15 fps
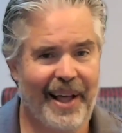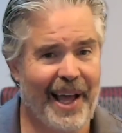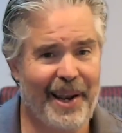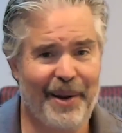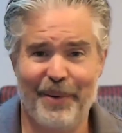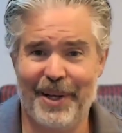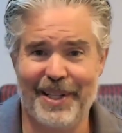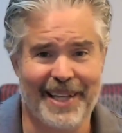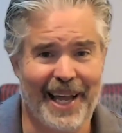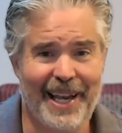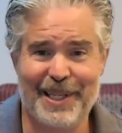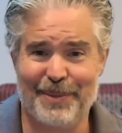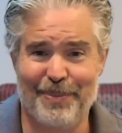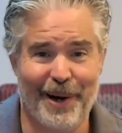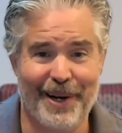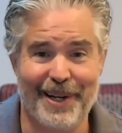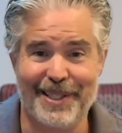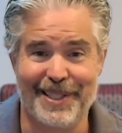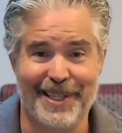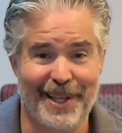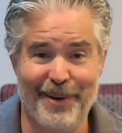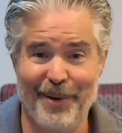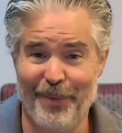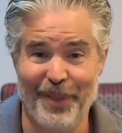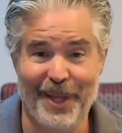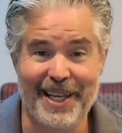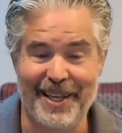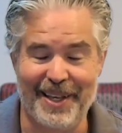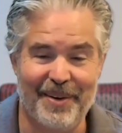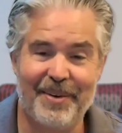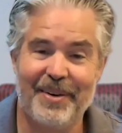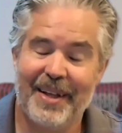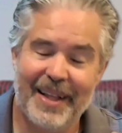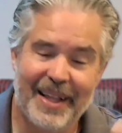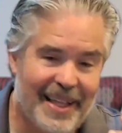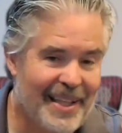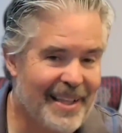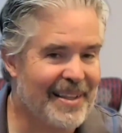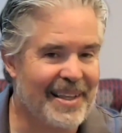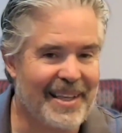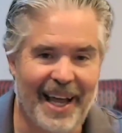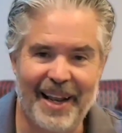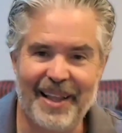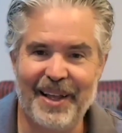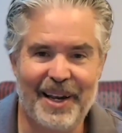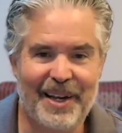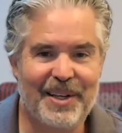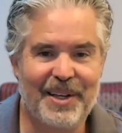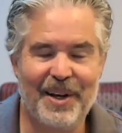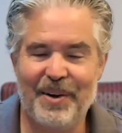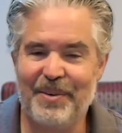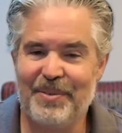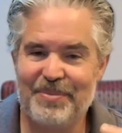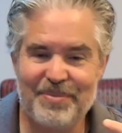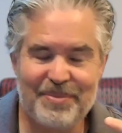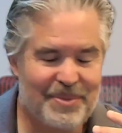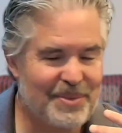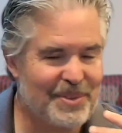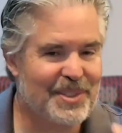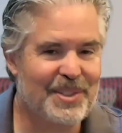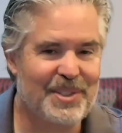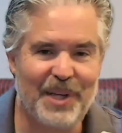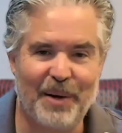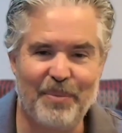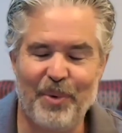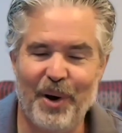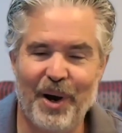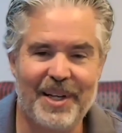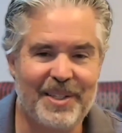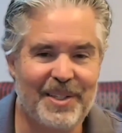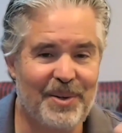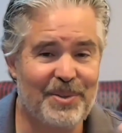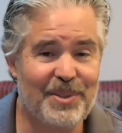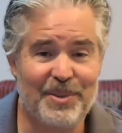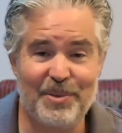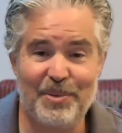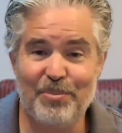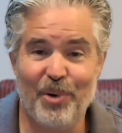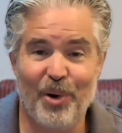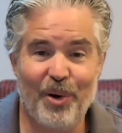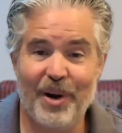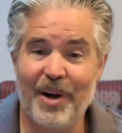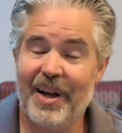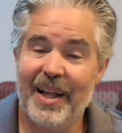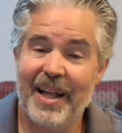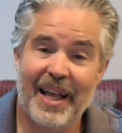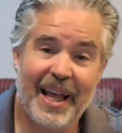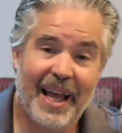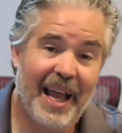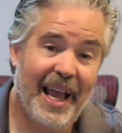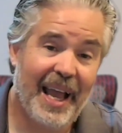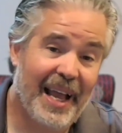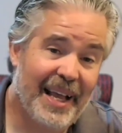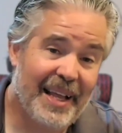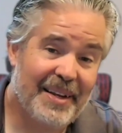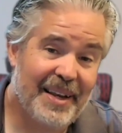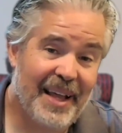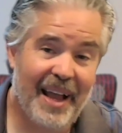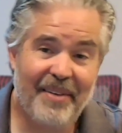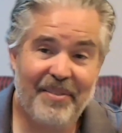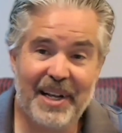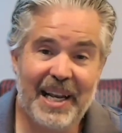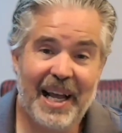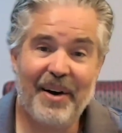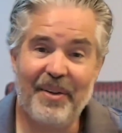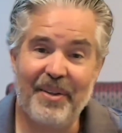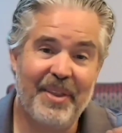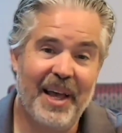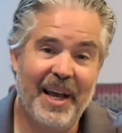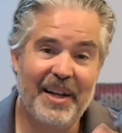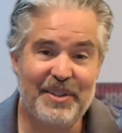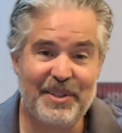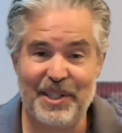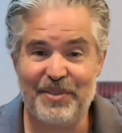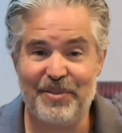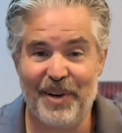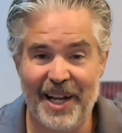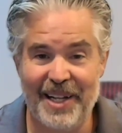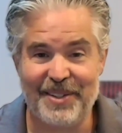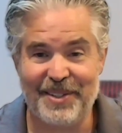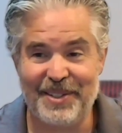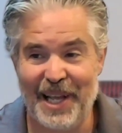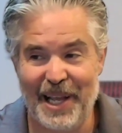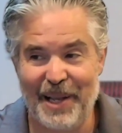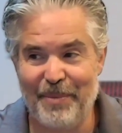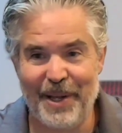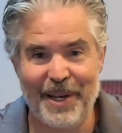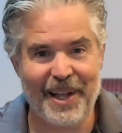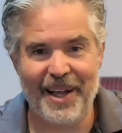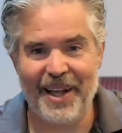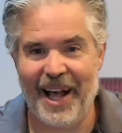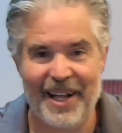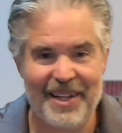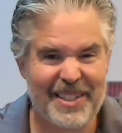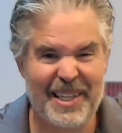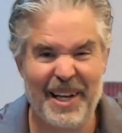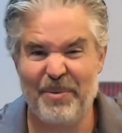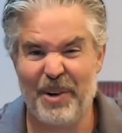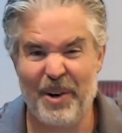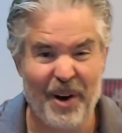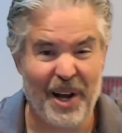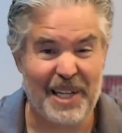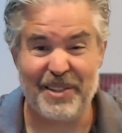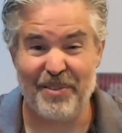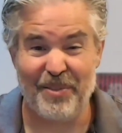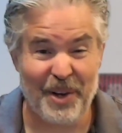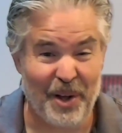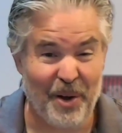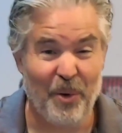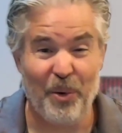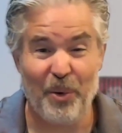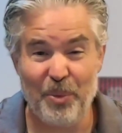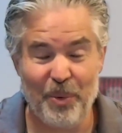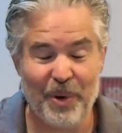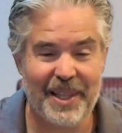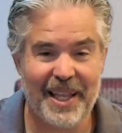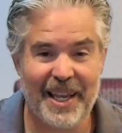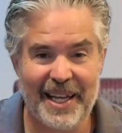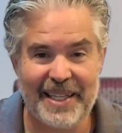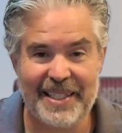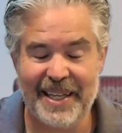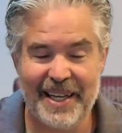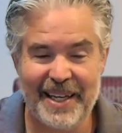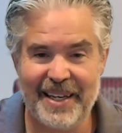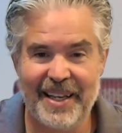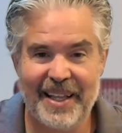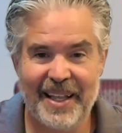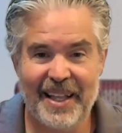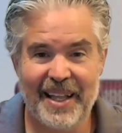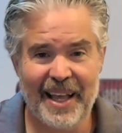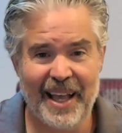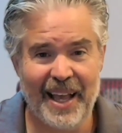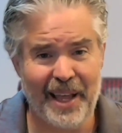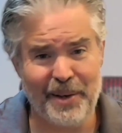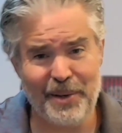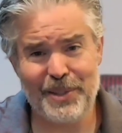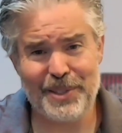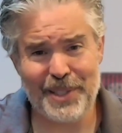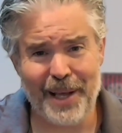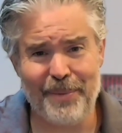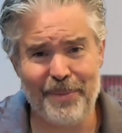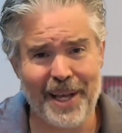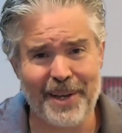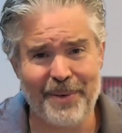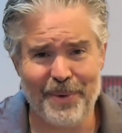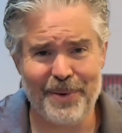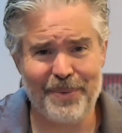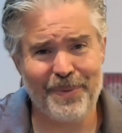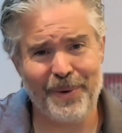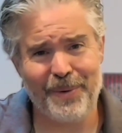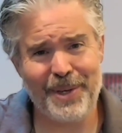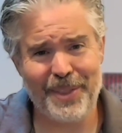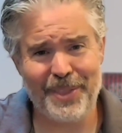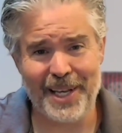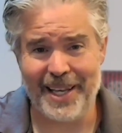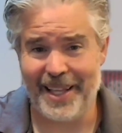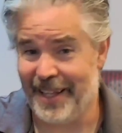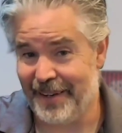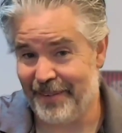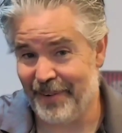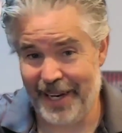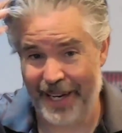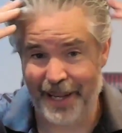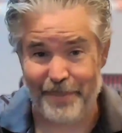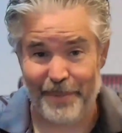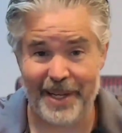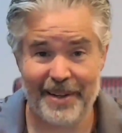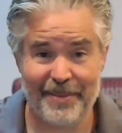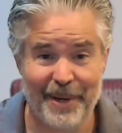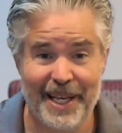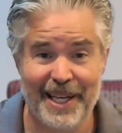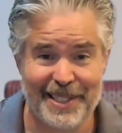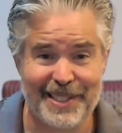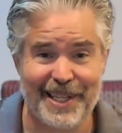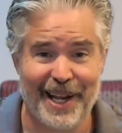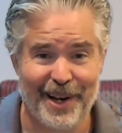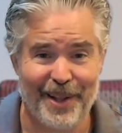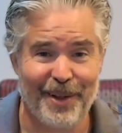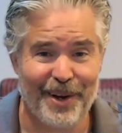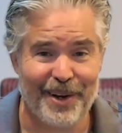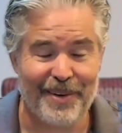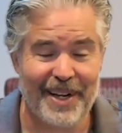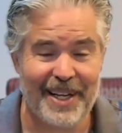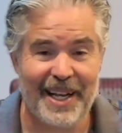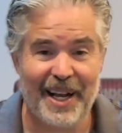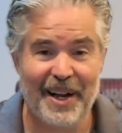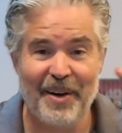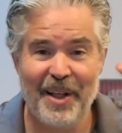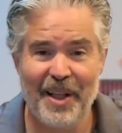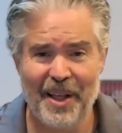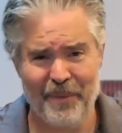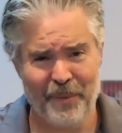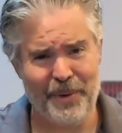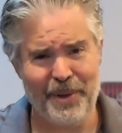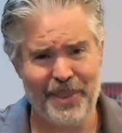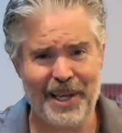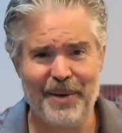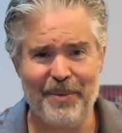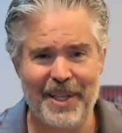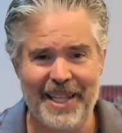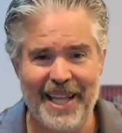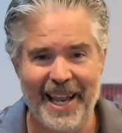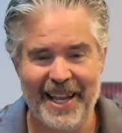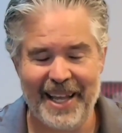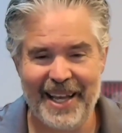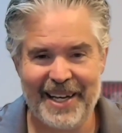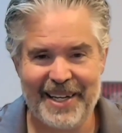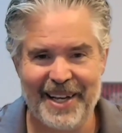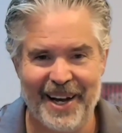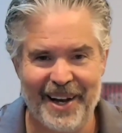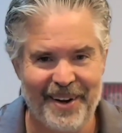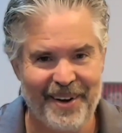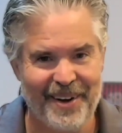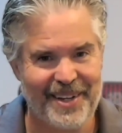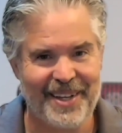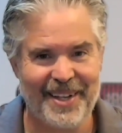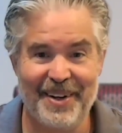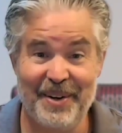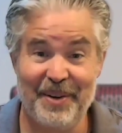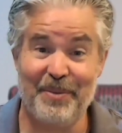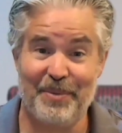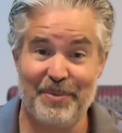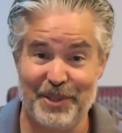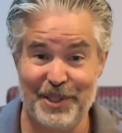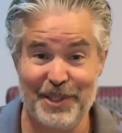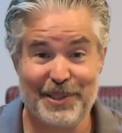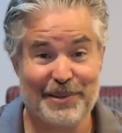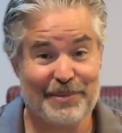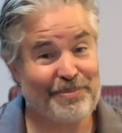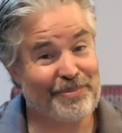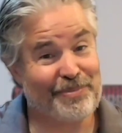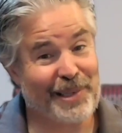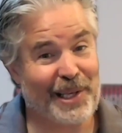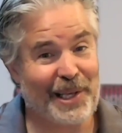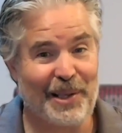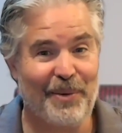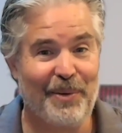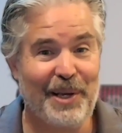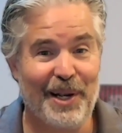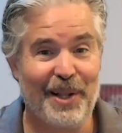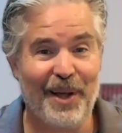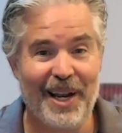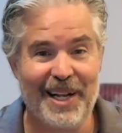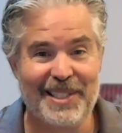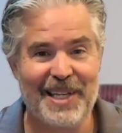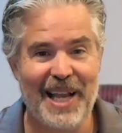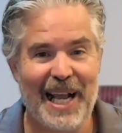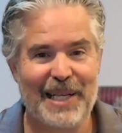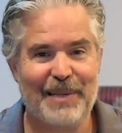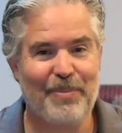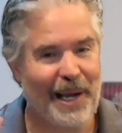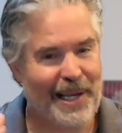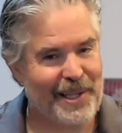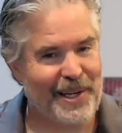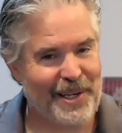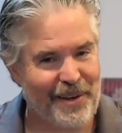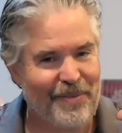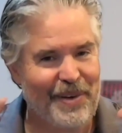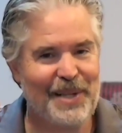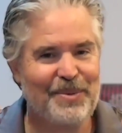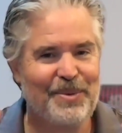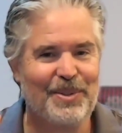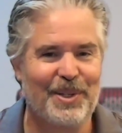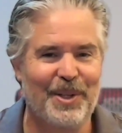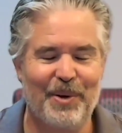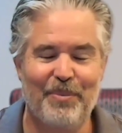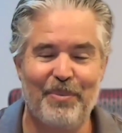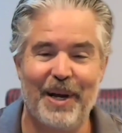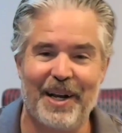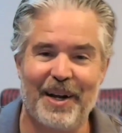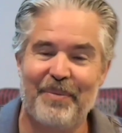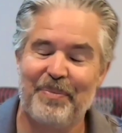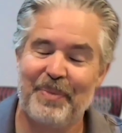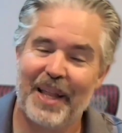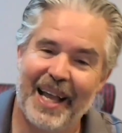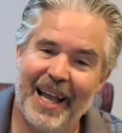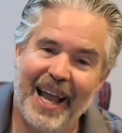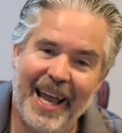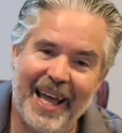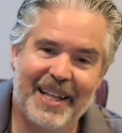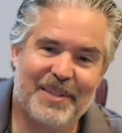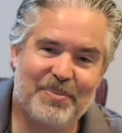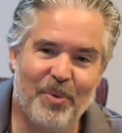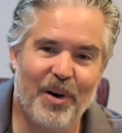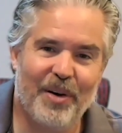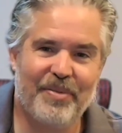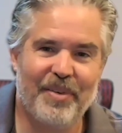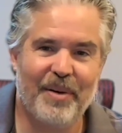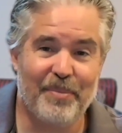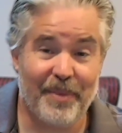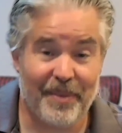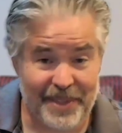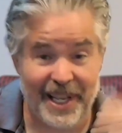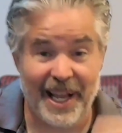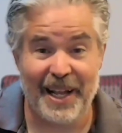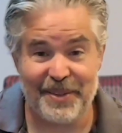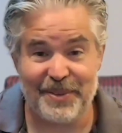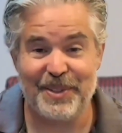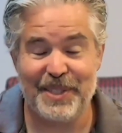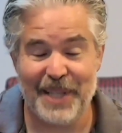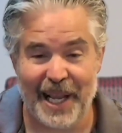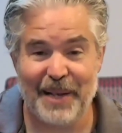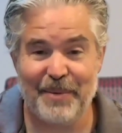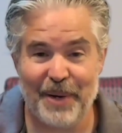I don't want that experience again. No, thank you. Gotta let it go. Just jump on, do more. And every now and then, just for entertainment, I'll come across a real old one that I did. And usually I'm like, what were you thinking? Like right here, my hair's kind of long right now. What were you thinking with that haircut? Or, geez, you were eating a lot of snacks back then. Your face was a little bigger. And it's more for to entertain